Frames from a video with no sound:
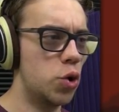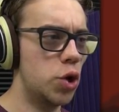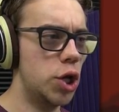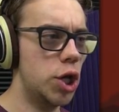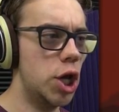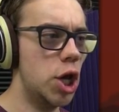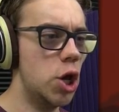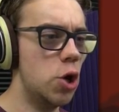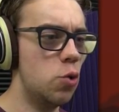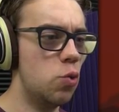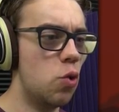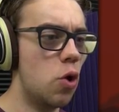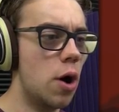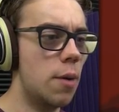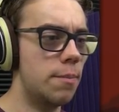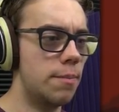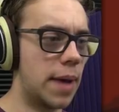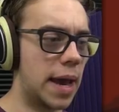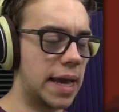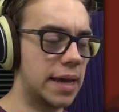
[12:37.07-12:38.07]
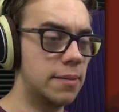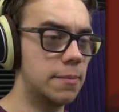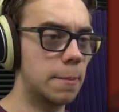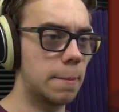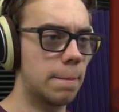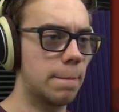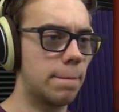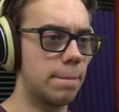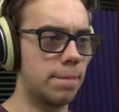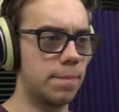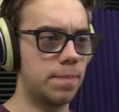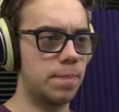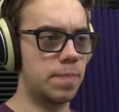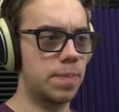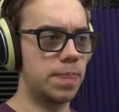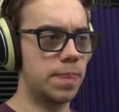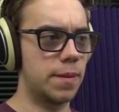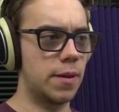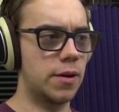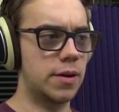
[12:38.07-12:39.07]
You what, mate?
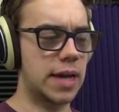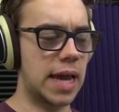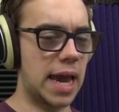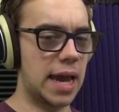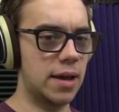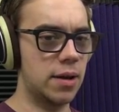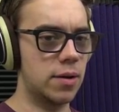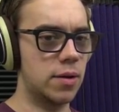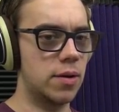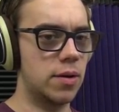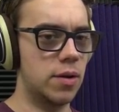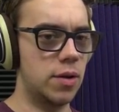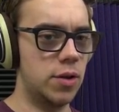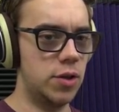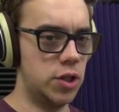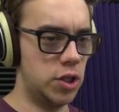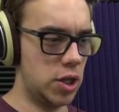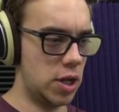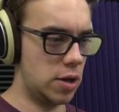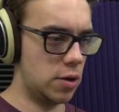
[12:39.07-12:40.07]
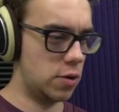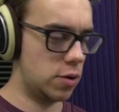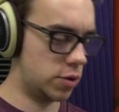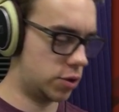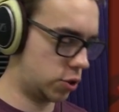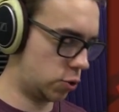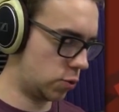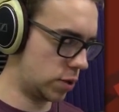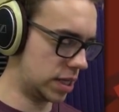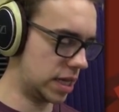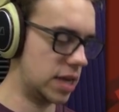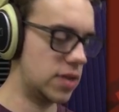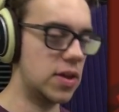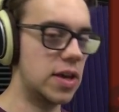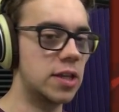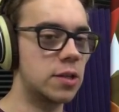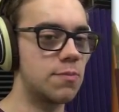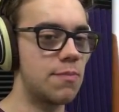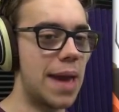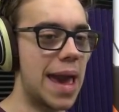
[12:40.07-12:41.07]
Okay. Do any of
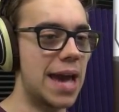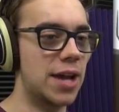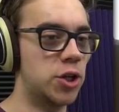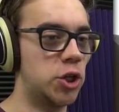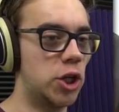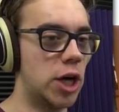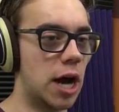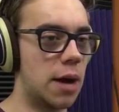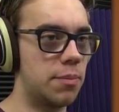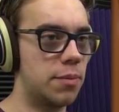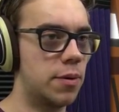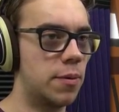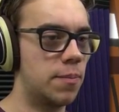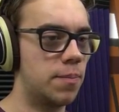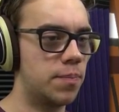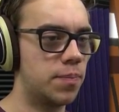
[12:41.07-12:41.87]
these match up?